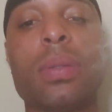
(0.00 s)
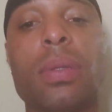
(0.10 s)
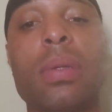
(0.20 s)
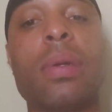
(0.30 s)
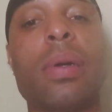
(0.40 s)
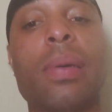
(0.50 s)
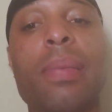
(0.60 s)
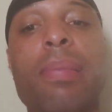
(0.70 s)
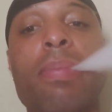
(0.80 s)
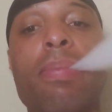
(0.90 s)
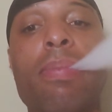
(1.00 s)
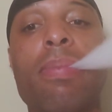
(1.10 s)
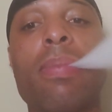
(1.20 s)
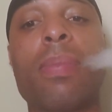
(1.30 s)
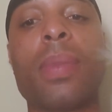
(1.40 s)
You know.
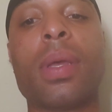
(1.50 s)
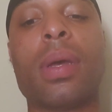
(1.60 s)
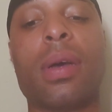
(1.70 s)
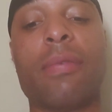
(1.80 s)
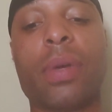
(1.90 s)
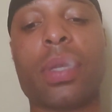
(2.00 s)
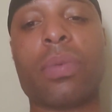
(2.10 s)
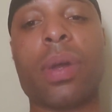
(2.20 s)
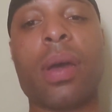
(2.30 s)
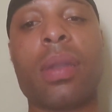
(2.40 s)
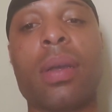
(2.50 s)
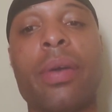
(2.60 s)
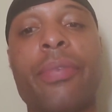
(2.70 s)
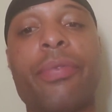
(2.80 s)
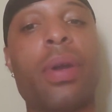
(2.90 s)
I fucked around and
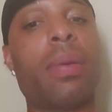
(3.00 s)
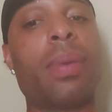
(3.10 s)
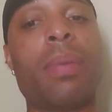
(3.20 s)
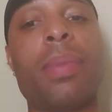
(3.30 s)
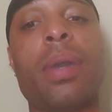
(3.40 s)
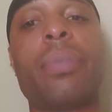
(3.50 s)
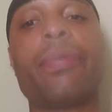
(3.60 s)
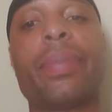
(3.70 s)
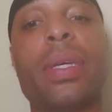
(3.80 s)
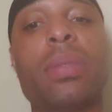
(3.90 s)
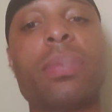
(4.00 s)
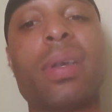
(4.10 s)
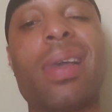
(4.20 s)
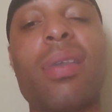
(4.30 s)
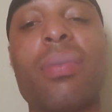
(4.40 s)
unfriended my mom on
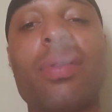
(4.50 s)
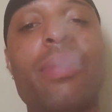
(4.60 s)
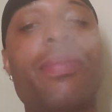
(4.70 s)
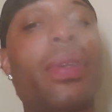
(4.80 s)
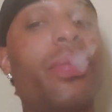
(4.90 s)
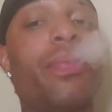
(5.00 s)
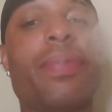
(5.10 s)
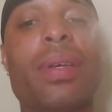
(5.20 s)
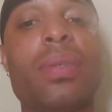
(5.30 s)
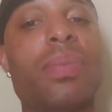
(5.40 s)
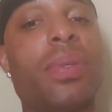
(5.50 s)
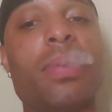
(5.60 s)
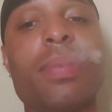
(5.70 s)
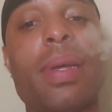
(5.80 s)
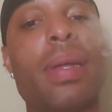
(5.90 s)
Facebook. I don't really fuck with Facebook,
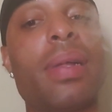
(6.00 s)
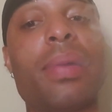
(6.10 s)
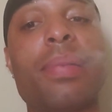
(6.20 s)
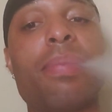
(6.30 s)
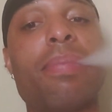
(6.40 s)
man.